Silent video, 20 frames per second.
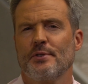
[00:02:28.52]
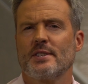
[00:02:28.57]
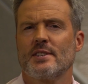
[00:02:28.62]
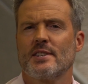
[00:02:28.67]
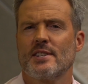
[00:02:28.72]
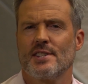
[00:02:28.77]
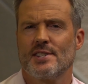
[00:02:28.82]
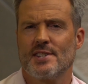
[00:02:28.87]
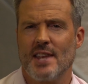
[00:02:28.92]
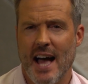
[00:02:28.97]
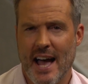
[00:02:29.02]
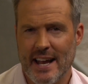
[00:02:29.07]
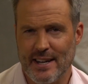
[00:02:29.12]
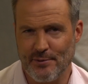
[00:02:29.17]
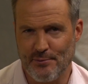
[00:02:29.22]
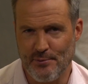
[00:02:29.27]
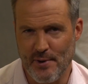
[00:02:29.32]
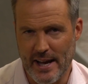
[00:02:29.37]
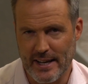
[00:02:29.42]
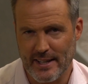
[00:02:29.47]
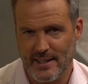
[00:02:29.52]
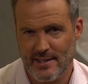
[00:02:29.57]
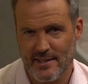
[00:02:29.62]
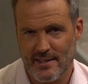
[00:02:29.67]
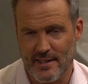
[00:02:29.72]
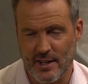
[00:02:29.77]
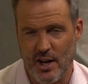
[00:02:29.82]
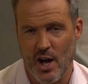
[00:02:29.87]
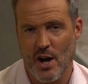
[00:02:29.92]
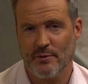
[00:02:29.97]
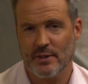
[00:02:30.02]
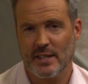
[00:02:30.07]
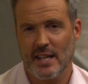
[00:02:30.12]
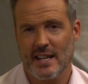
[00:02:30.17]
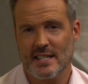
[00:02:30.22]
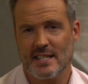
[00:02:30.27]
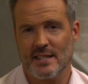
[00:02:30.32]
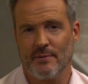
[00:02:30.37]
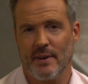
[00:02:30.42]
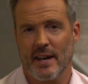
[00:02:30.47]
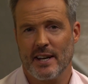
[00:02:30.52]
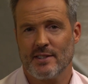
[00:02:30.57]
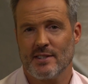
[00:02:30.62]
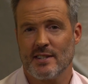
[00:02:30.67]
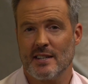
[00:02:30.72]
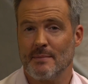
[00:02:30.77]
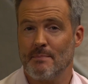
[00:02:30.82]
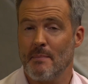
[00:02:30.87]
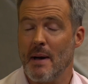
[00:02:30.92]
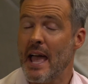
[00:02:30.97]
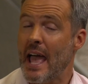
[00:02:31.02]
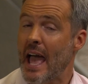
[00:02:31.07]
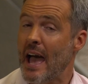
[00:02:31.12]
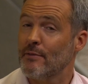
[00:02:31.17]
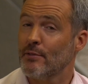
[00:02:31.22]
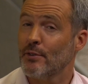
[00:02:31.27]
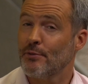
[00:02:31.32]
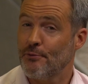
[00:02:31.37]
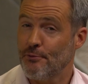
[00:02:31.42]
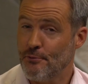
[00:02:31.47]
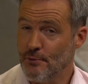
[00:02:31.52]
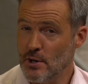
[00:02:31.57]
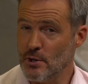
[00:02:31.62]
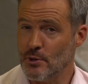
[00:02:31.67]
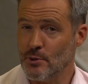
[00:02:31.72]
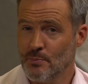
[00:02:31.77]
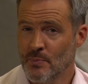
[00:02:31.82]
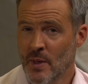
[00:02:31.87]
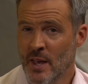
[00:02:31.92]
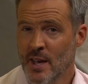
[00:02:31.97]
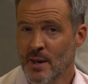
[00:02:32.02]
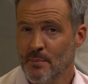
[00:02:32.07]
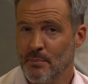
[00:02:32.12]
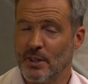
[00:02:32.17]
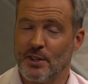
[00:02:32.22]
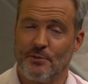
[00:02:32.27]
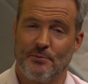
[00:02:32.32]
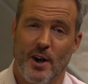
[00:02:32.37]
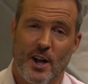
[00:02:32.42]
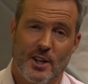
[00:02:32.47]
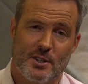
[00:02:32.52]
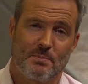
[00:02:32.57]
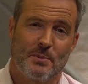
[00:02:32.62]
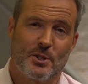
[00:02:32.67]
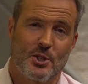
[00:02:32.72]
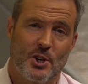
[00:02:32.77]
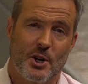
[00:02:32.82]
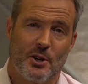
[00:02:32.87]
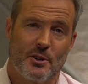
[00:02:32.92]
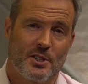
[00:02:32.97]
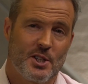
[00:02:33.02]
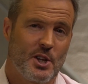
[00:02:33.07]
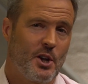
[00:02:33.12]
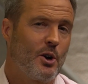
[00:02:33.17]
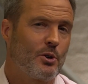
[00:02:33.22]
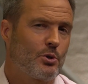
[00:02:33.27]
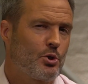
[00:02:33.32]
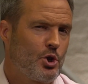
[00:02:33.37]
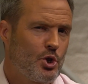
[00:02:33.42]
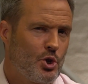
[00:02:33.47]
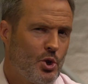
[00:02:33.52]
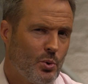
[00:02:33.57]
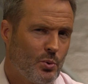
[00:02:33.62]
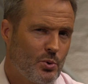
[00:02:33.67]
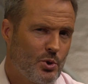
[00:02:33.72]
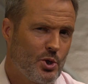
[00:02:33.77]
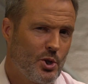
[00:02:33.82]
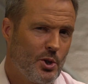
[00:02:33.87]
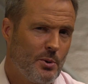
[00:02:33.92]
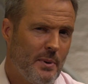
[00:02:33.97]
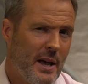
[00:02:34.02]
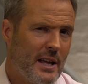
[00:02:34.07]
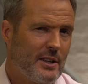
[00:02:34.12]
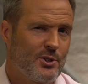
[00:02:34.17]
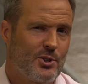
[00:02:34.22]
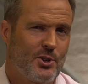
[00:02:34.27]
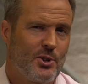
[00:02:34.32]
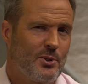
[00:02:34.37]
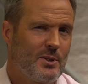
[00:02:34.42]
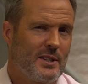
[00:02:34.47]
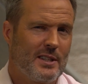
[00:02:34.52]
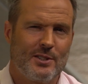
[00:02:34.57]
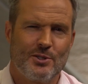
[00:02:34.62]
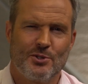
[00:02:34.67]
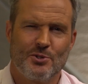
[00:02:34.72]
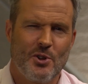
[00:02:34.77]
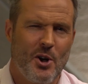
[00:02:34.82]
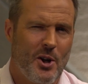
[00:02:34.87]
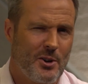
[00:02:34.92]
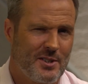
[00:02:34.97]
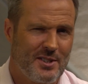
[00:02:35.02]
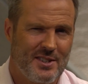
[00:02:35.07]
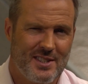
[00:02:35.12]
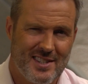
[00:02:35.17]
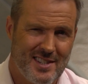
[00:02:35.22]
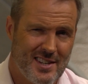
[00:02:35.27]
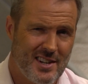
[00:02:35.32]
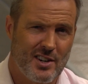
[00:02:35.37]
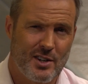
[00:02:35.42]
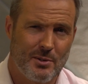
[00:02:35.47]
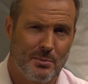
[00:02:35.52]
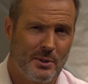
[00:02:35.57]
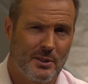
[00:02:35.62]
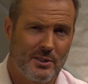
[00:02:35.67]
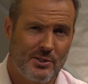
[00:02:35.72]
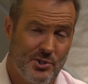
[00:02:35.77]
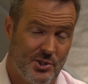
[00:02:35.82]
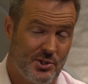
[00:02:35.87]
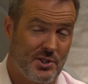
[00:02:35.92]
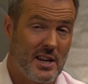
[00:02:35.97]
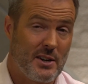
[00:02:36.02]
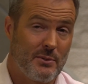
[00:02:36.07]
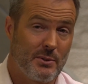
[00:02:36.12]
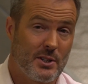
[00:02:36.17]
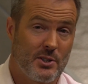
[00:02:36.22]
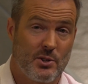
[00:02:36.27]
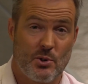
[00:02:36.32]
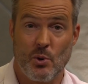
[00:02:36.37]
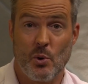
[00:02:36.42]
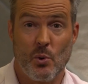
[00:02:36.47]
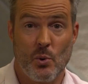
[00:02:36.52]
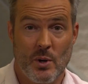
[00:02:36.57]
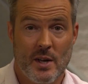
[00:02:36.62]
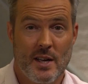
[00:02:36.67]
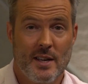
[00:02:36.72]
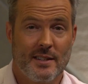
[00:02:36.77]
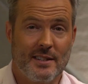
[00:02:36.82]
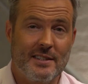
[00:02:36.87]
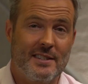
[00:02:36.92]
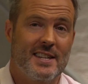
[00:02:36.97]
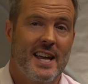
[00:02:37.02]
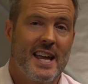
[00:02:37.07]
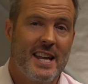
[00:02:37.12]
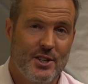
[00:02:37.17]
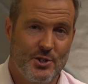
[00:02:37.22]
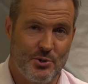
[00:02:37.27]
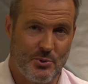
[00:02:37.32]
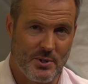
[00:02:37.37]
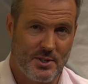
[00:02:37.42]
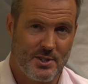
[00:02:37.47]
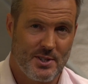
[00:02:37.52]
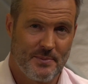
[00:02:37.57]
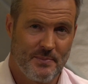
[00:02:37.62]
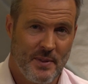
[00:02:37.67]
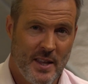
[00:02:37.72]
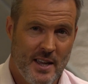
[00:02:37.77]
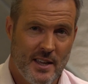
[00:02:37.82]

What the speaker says: for side effects, the COVID-19 vaccine may have a few, but the vast majority are short-term and certainly not terrible, serious, or dangerous.